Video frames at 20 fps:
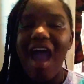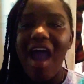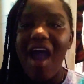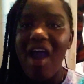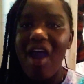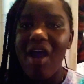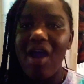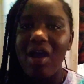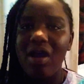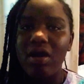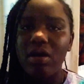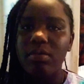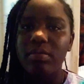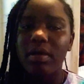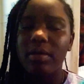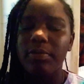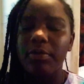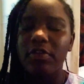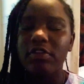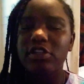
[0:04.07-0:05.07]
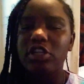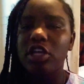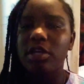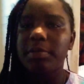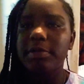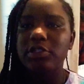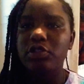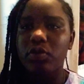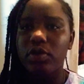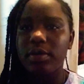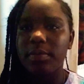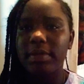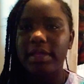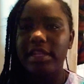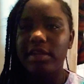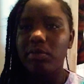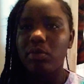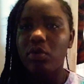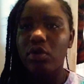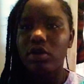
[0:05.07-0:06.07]
My brother's not gonna be joining
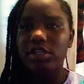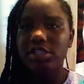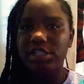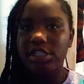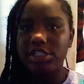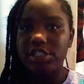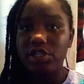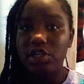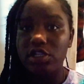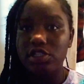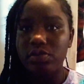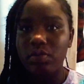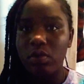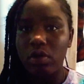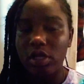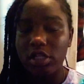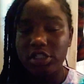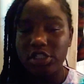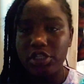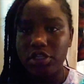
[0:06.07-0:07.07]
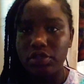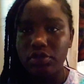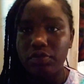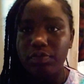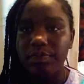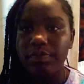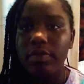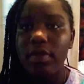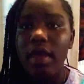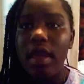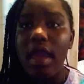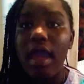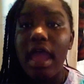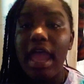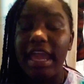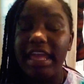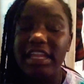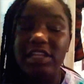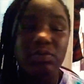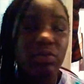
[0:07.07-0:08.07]
me anymore because he doesn't want to,
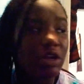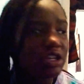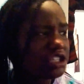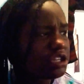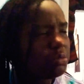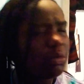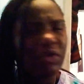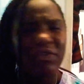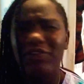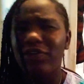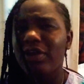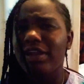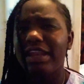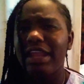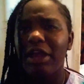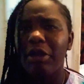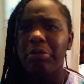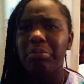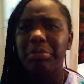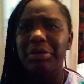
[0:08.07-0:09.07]
and he's watching a movie right now.